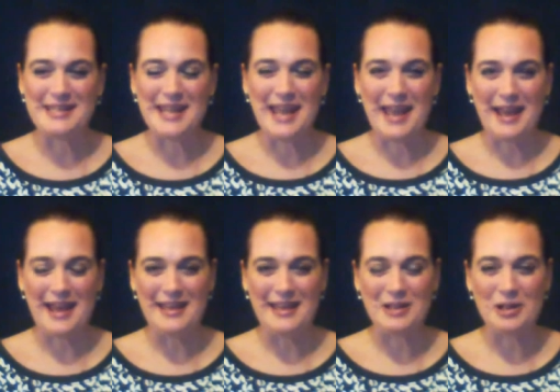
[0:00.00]

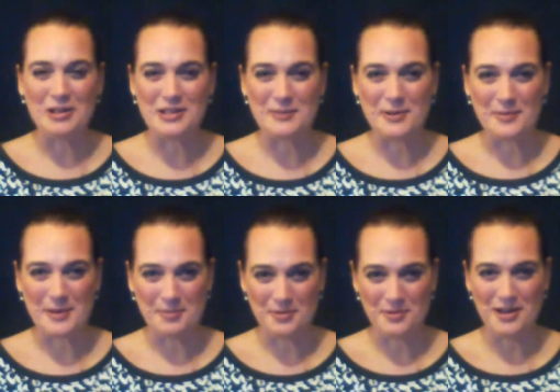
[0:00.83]
and Ultimate
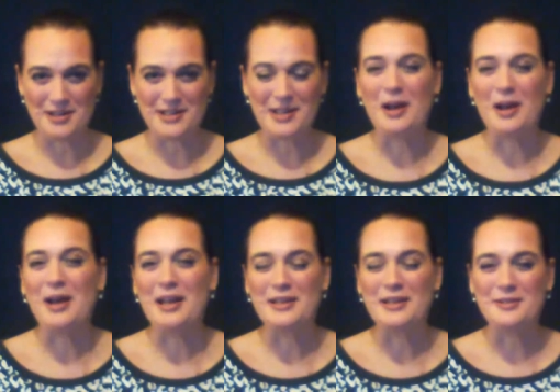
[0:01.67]
Report
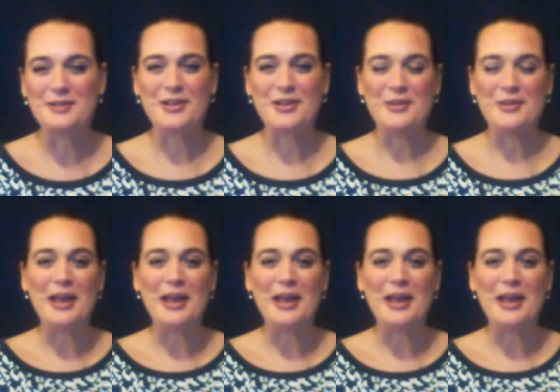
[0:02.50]
on YouTube.